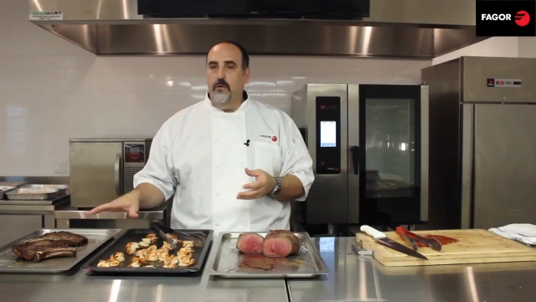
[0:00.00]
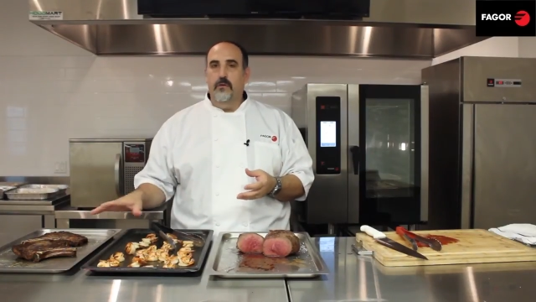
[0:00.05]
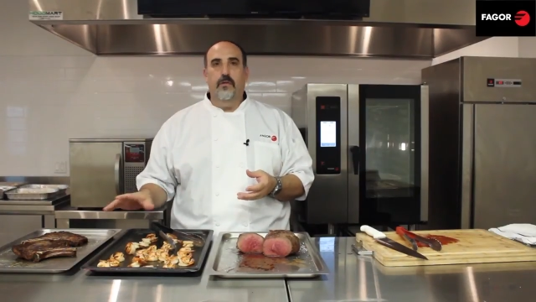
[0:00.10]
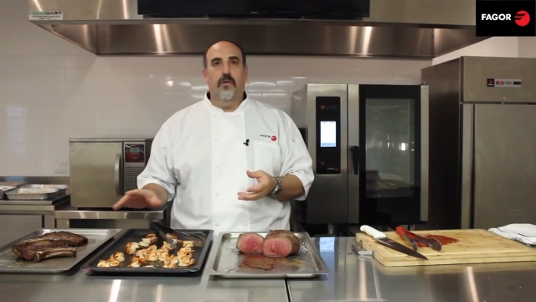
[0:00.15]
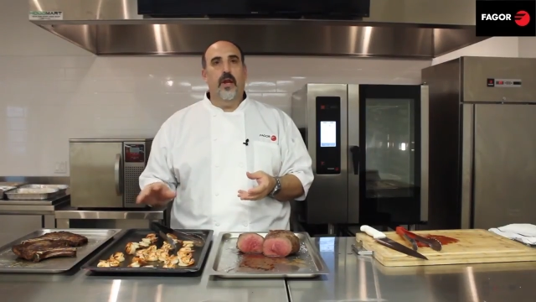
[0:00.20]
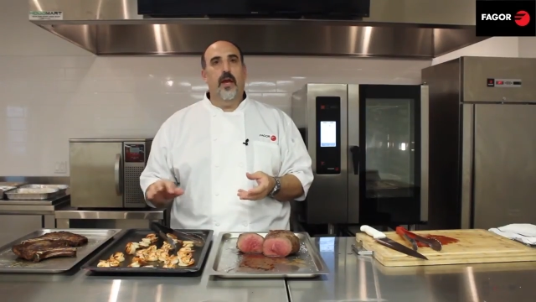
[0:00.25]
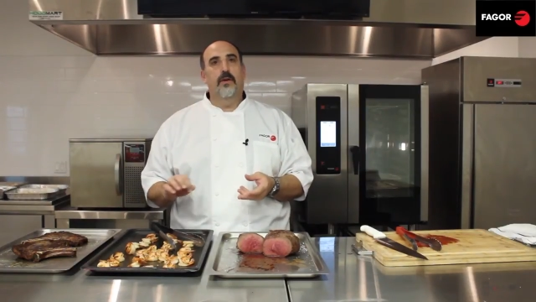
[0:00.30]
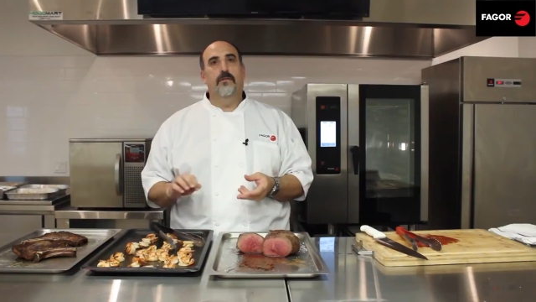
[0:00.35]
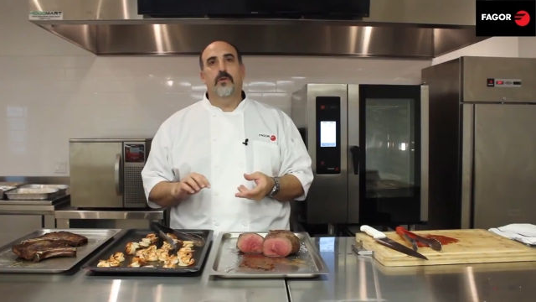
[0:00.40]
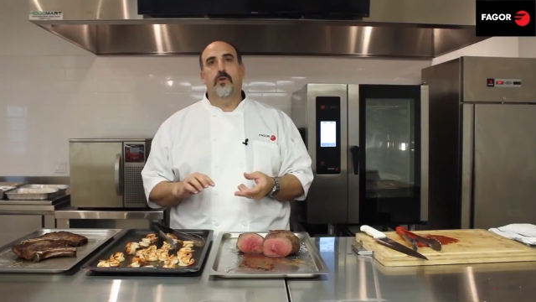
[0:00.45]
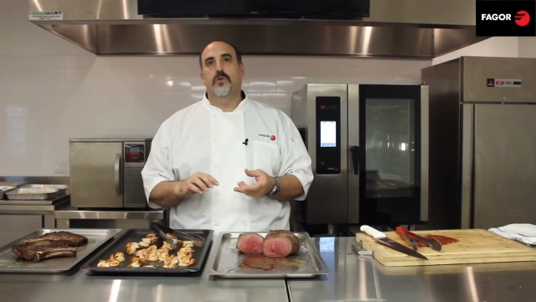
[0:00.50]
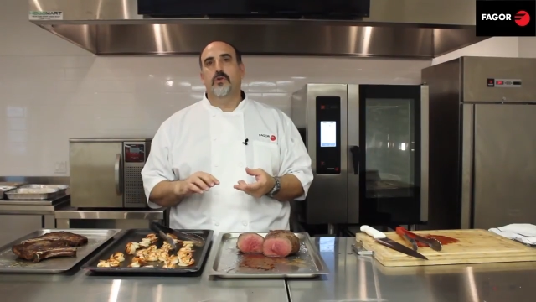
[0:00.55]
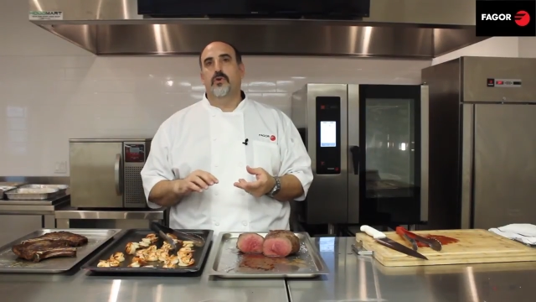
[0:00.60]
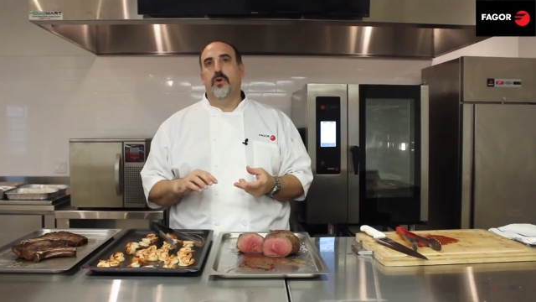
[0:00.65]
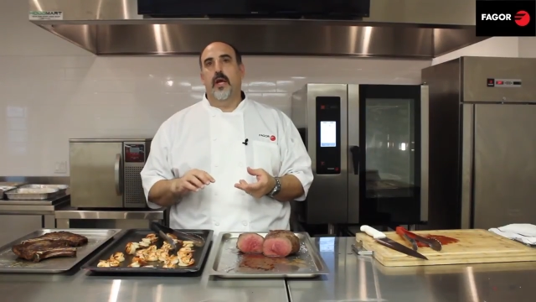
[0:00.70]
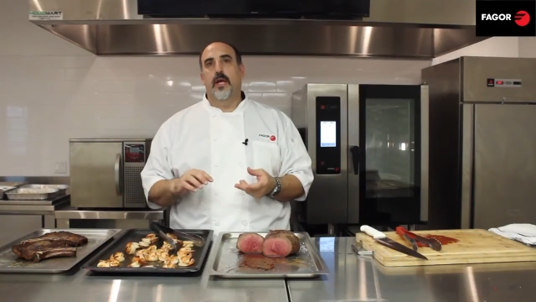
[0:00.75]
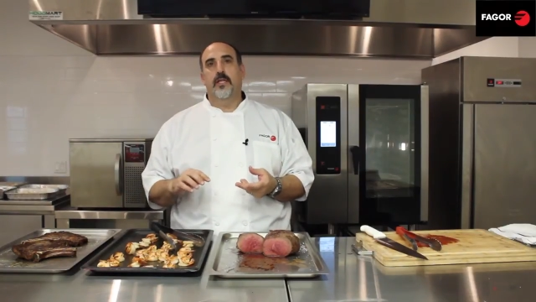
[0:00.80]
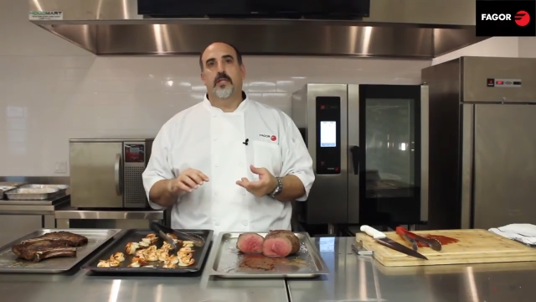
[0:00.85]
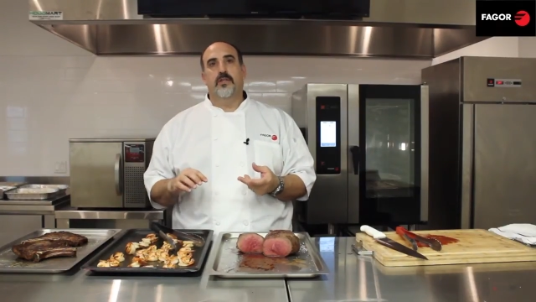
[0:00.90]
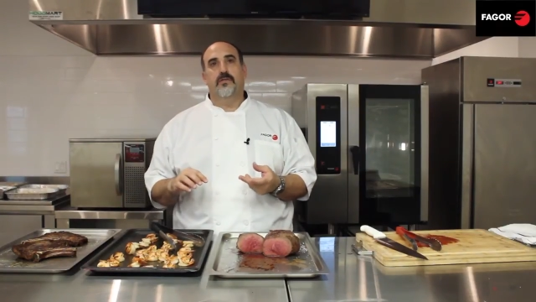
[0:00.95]
no flavor
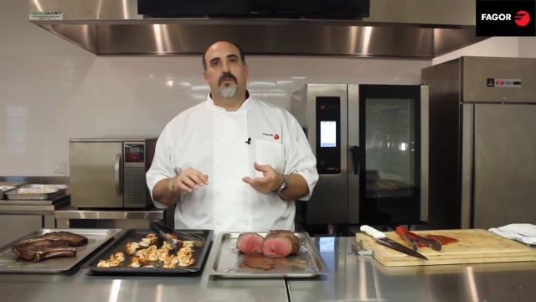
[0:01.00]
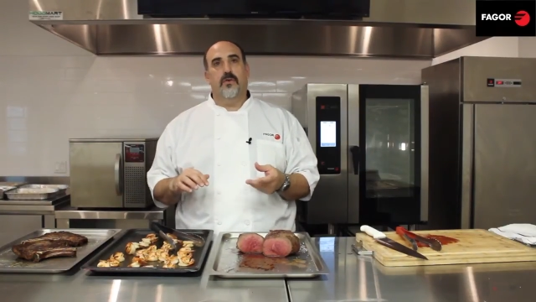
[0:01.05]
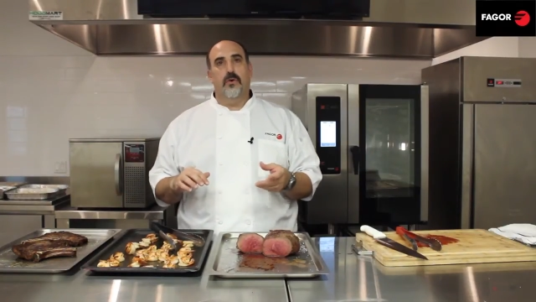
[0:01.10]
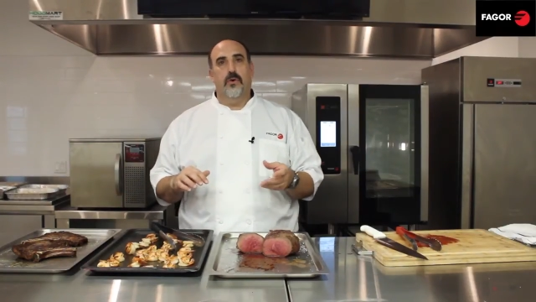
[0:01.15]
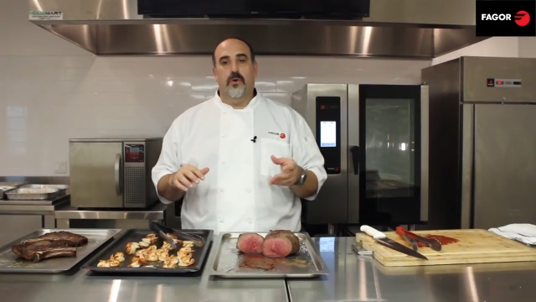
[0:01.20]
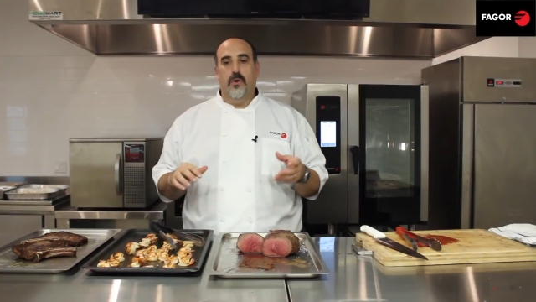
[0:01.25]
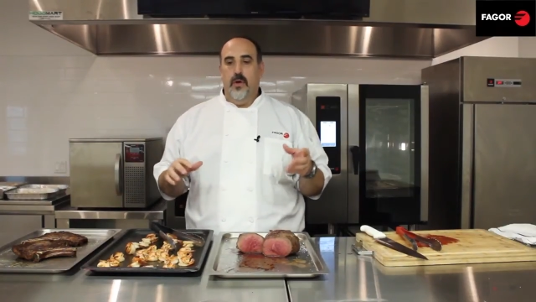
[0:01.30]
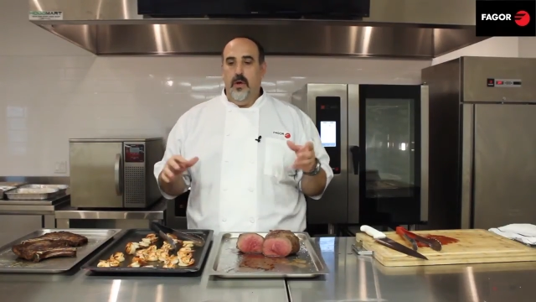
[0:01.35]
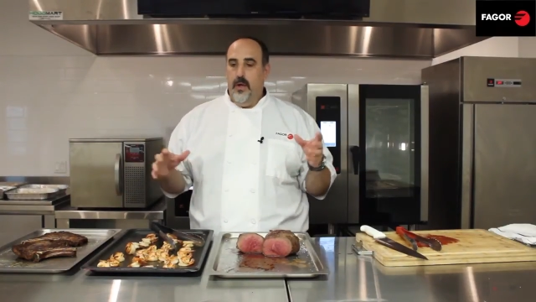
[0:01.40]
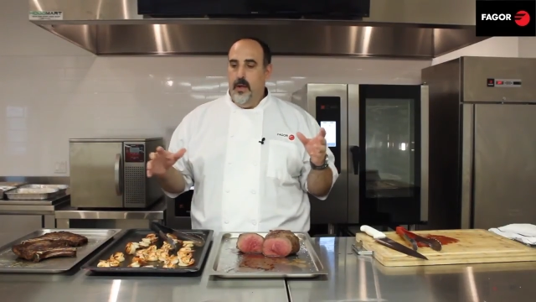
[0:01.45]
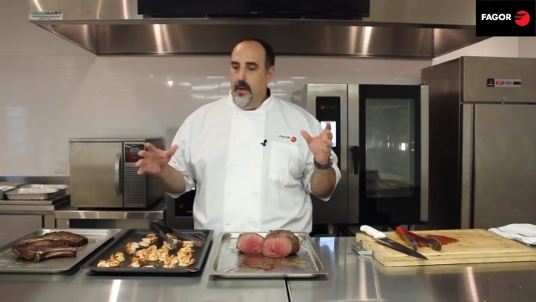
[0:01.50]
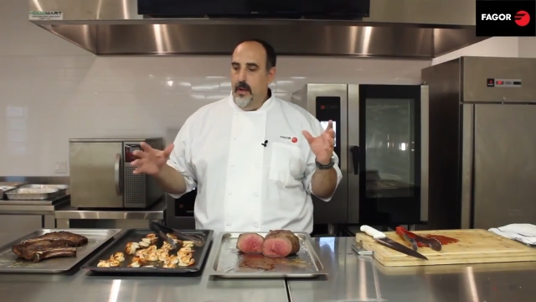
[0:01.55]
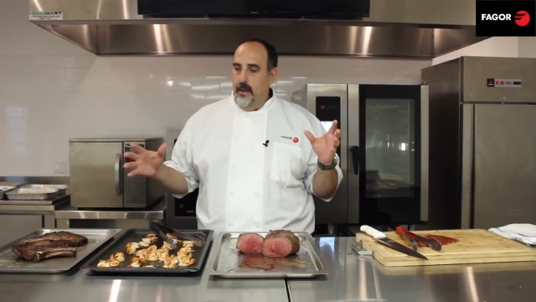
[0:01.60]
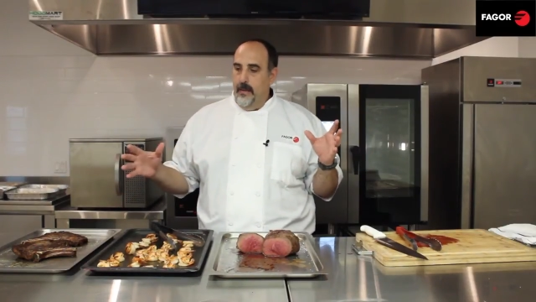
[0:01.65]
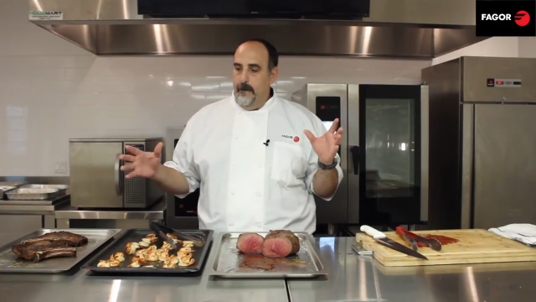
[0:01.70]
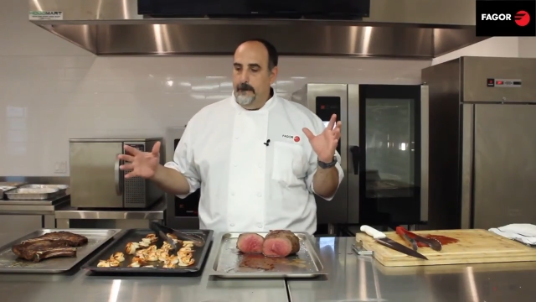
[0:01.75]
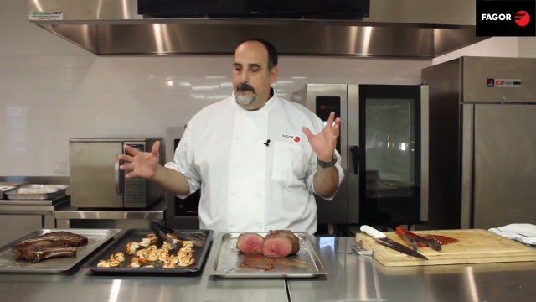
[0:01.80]
transfer,